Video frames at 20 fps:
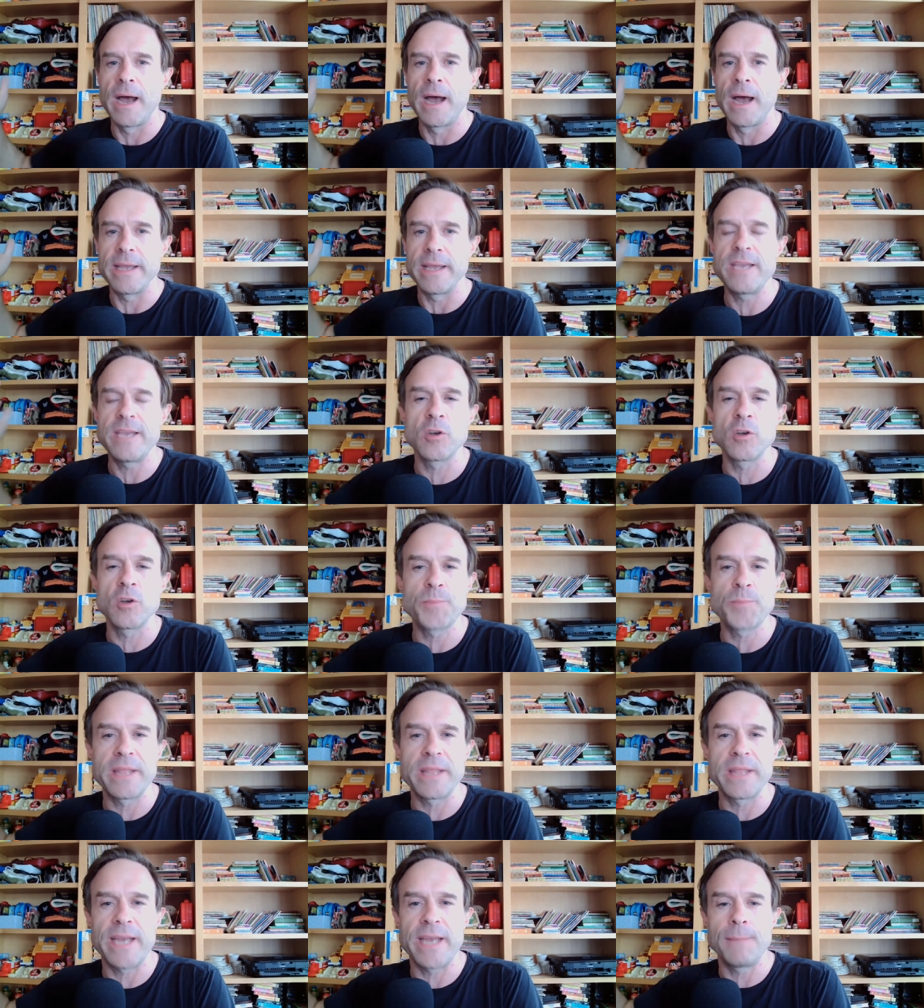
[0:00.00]
he goes by the
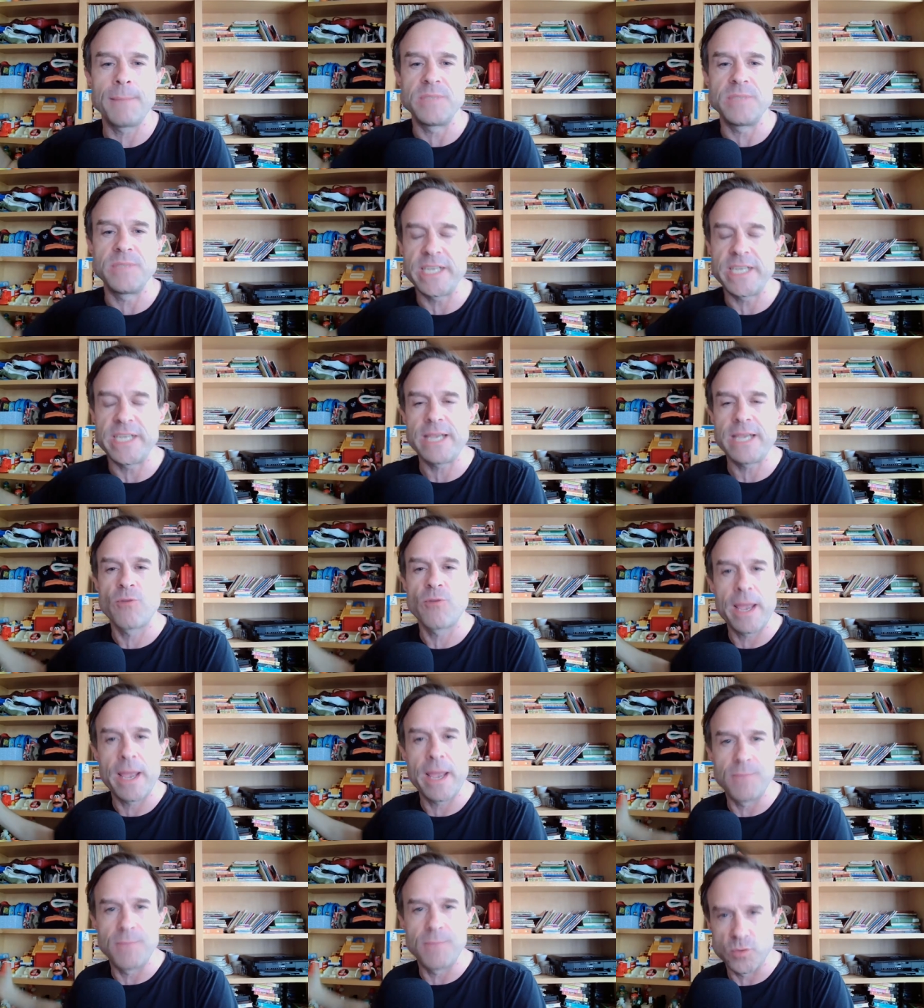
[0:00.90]
name DeeRay
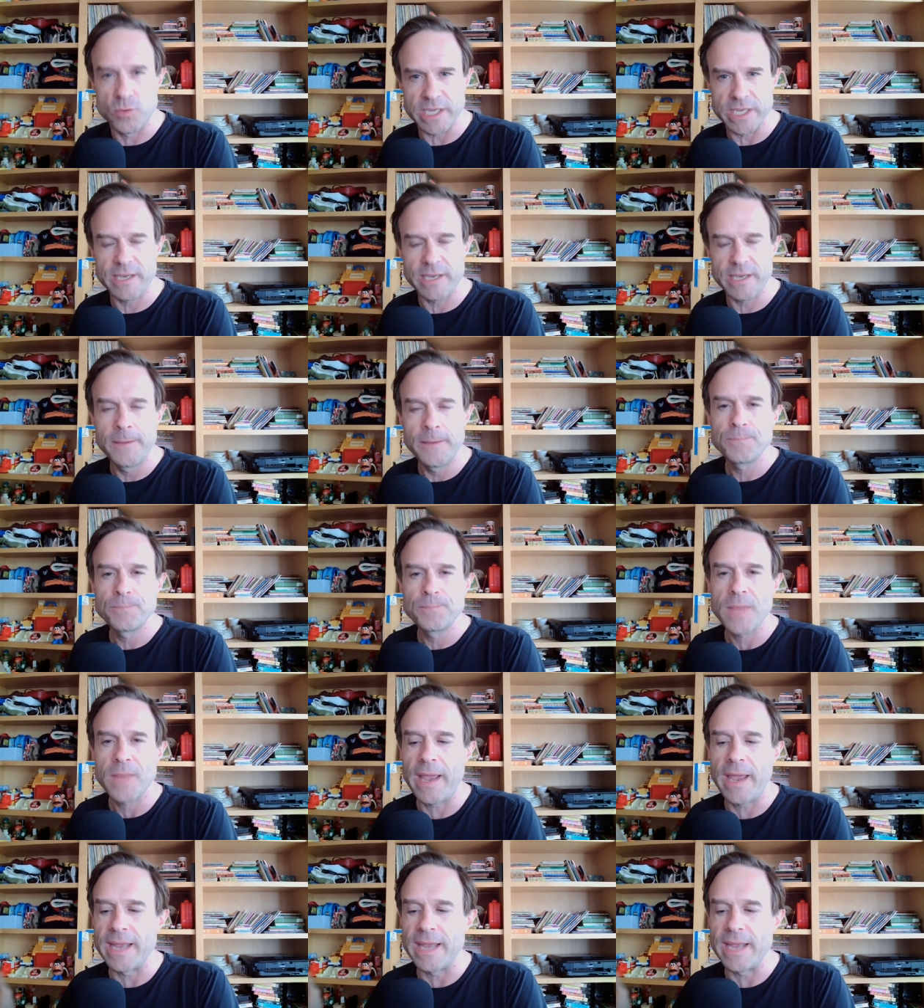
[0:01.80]
Music,
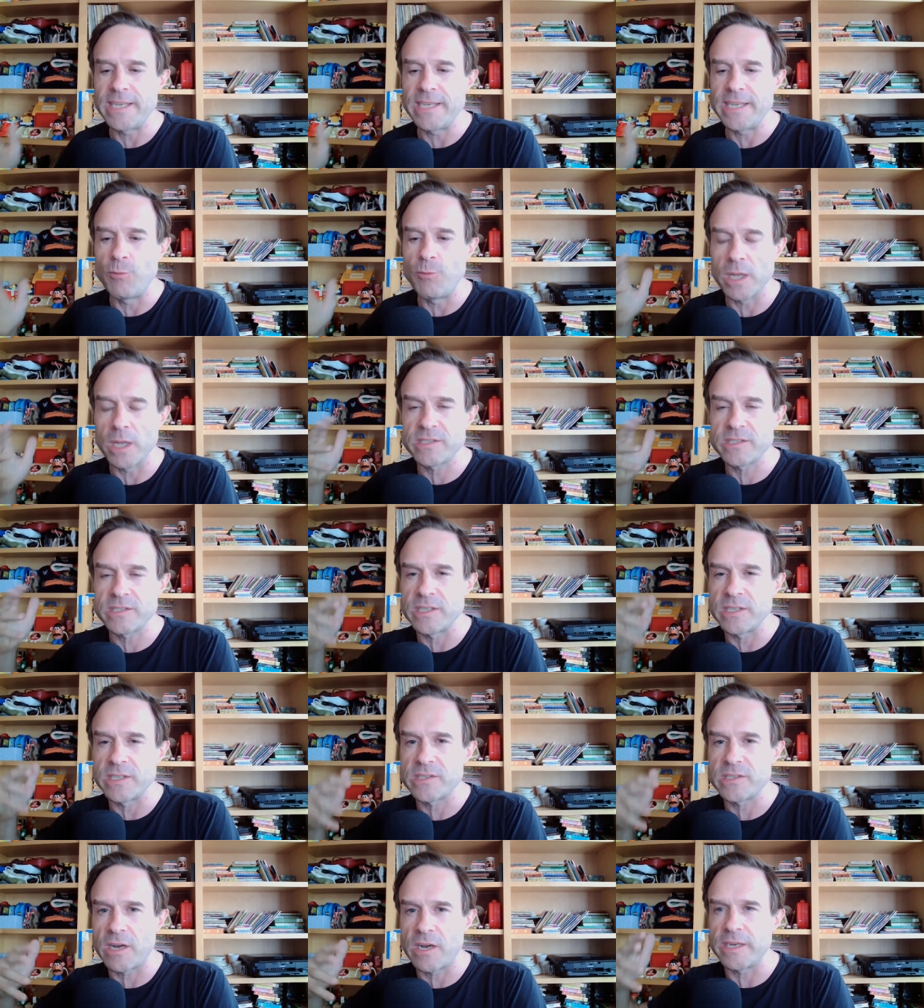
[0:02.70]
and he wants to
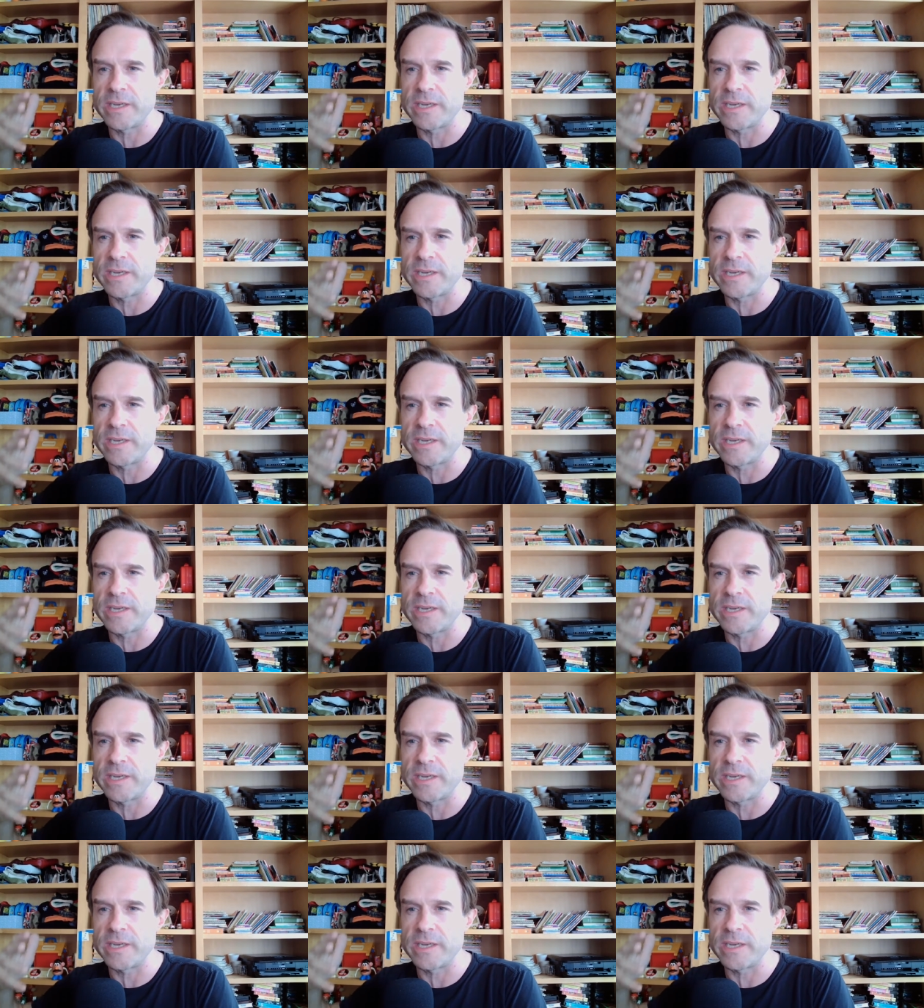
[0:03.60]
start.